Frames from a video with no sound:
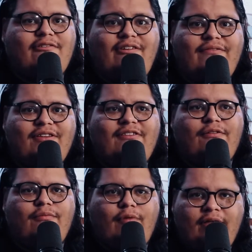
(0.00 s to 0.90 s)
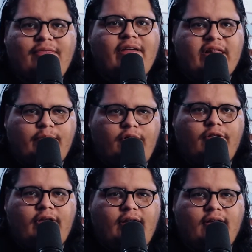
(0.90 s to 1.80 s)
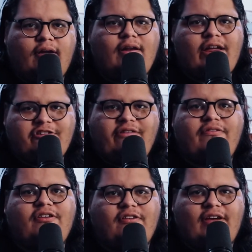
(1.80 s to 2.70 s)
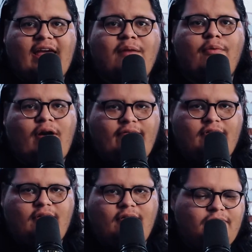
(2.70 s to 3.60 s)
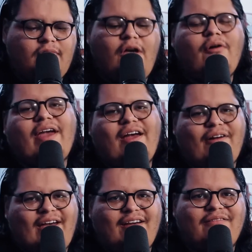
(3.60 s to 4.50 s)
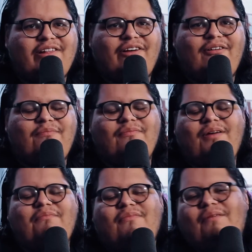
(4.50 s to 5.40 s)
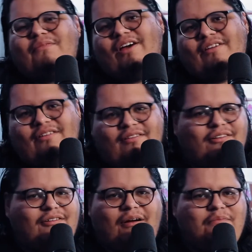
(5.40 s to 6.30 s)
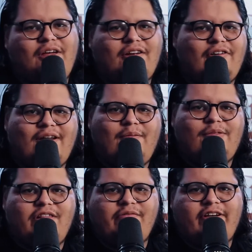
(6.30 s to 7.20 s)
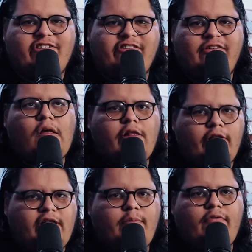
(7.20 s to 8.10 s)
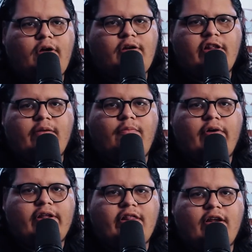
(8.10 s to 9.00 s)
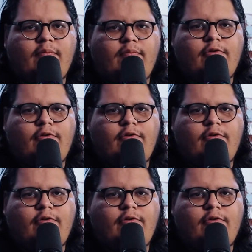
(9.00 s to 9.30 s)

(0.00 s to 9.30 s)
driven to run things smoothly and not driven to gain a profit. Okay, so I'm done. I'm done crying about the Switch. So let's move on to some points that are